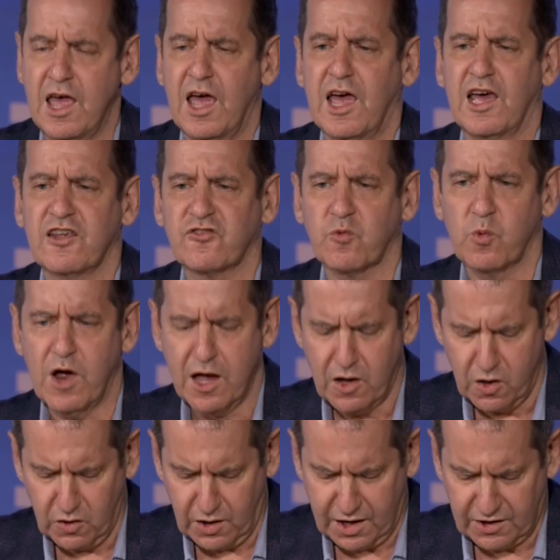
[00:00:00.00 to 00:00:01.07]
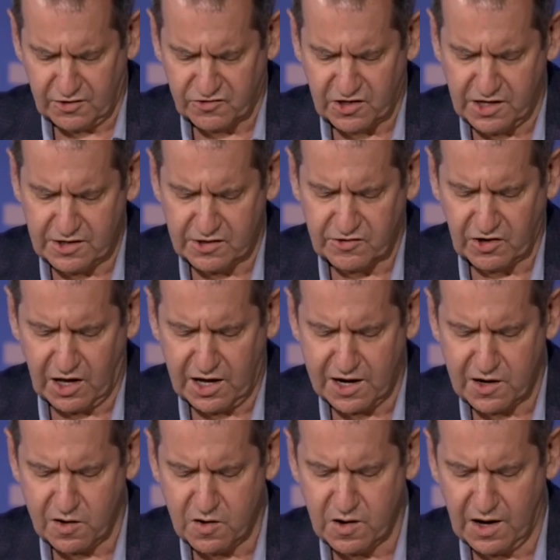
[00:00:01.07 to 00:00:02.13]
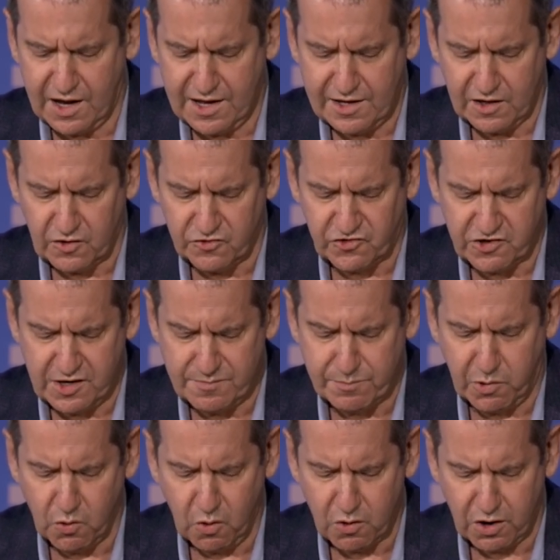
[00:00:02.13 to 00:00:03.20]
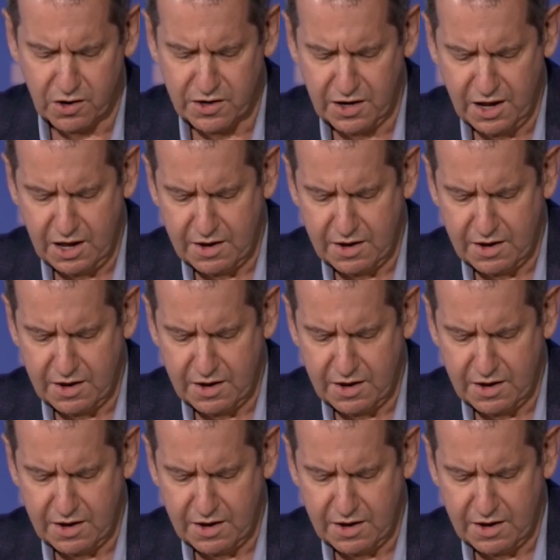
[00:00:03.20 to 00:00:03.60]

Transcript: as well as the entire ALJ board